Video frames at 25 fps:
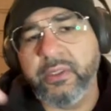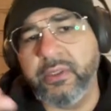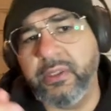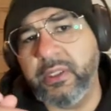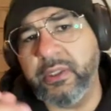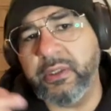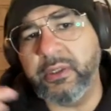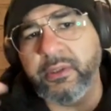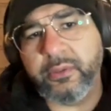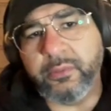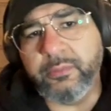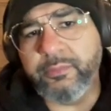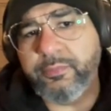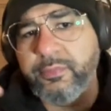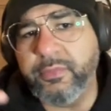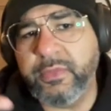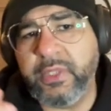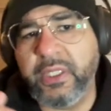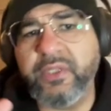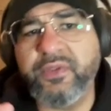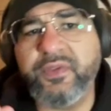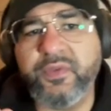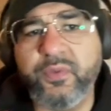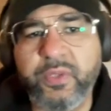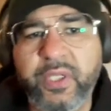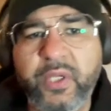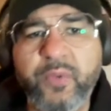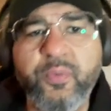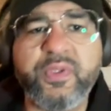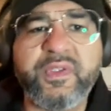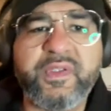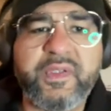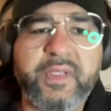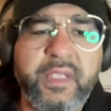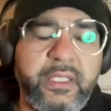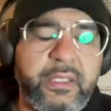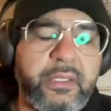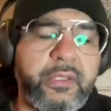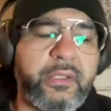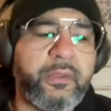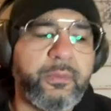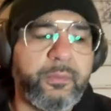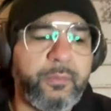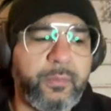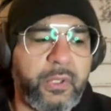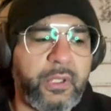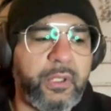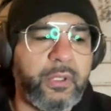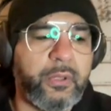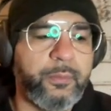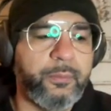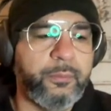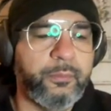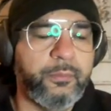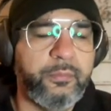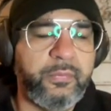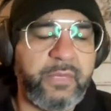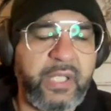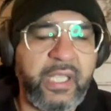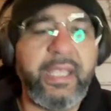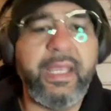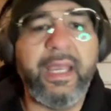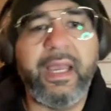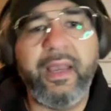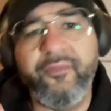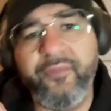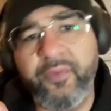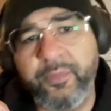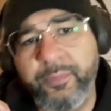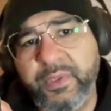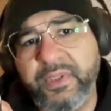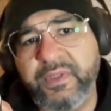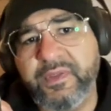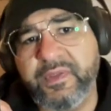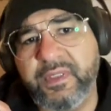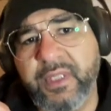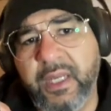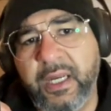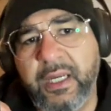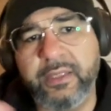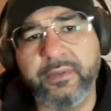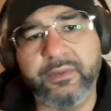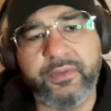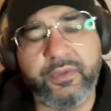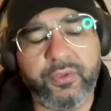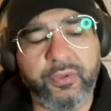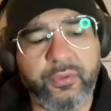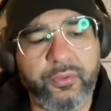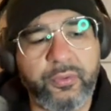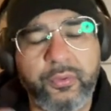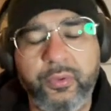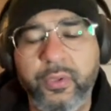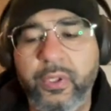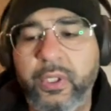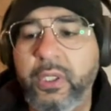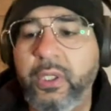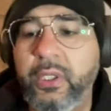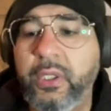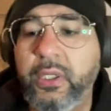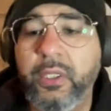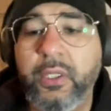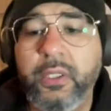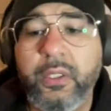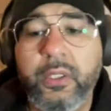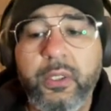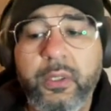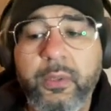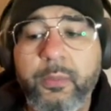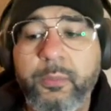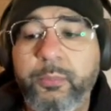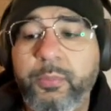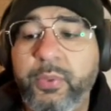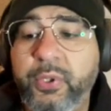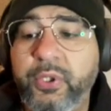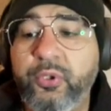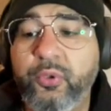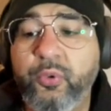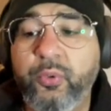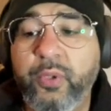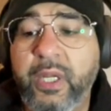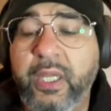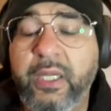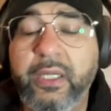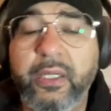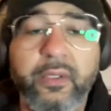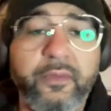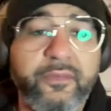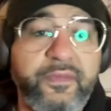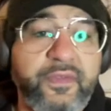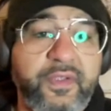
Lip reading: that they were selling them, they have them in stock. So, but dude, I love